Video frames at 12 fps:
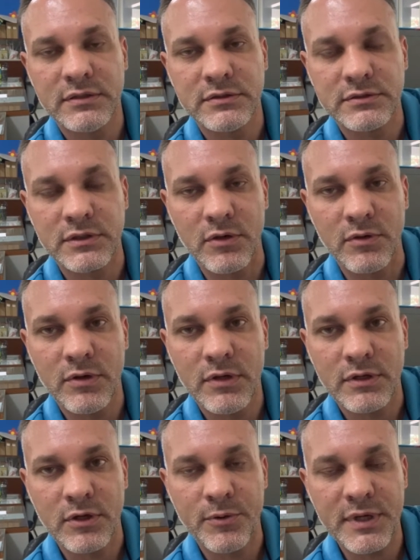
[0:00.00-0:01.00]
So
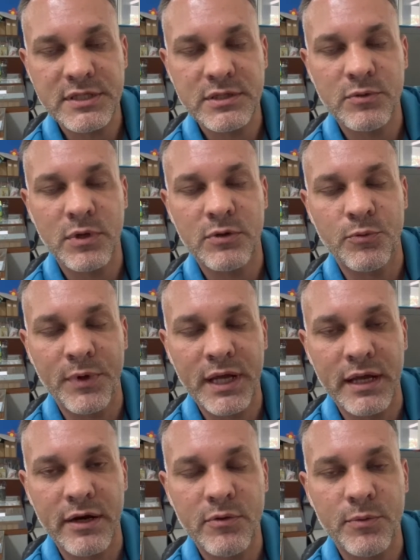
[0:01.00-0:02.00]
the question word
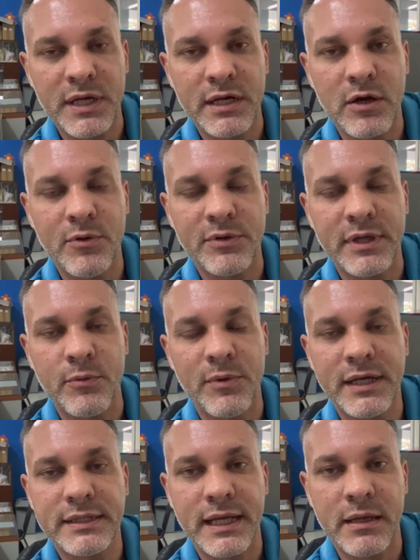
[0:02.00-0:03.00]
where, we know they
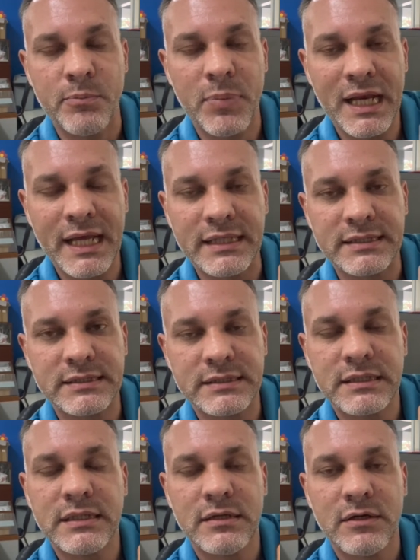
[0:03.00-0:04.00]
want a
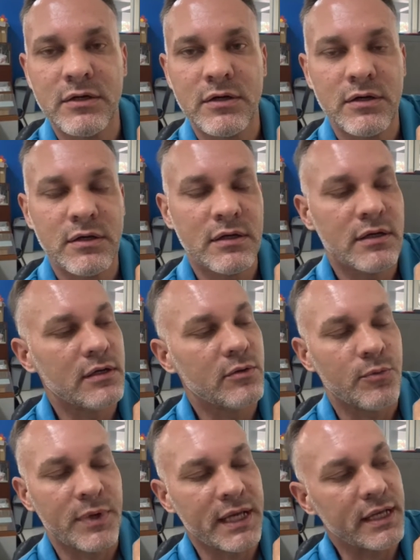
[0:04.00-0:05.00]
place
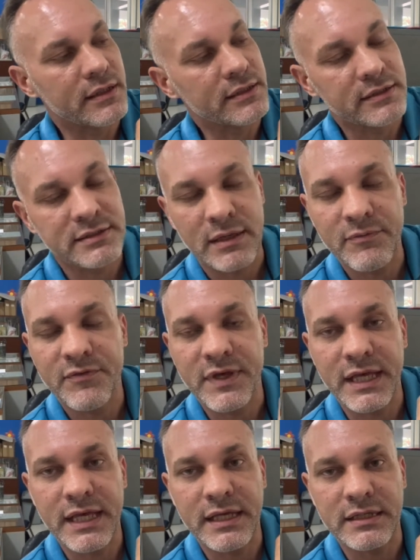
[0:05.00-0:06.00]
where
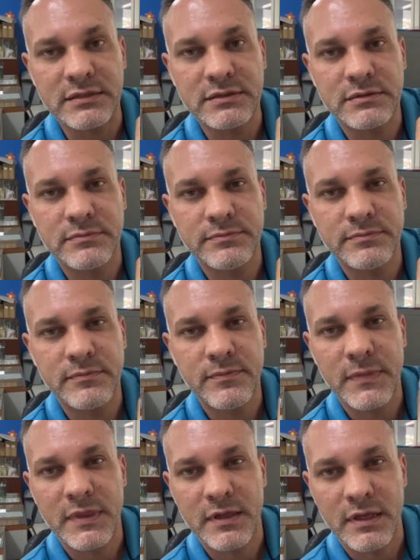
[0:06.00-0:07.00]
something is.
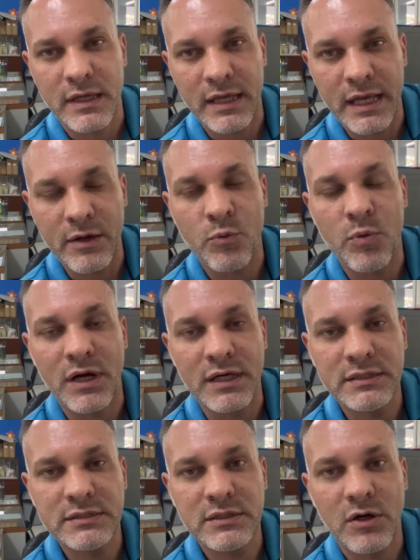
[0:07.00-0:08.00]
It
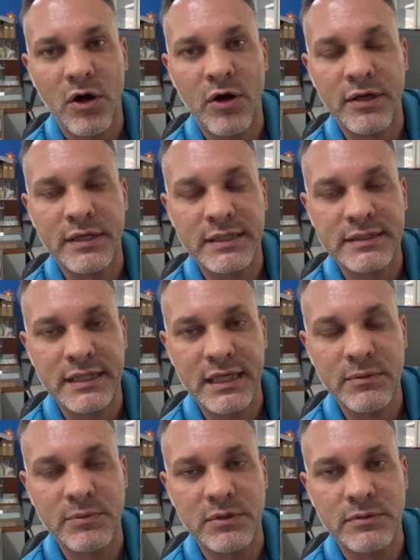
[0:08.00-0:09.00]
was on the
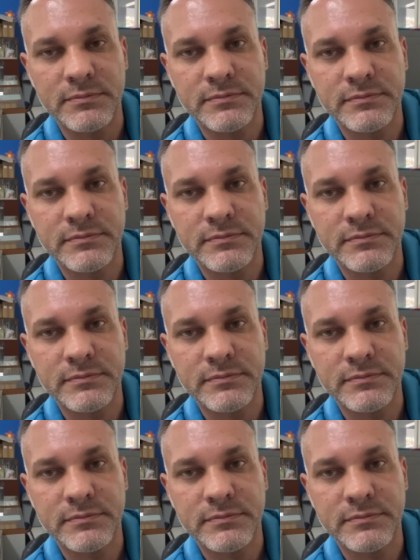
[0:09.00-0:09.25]
table.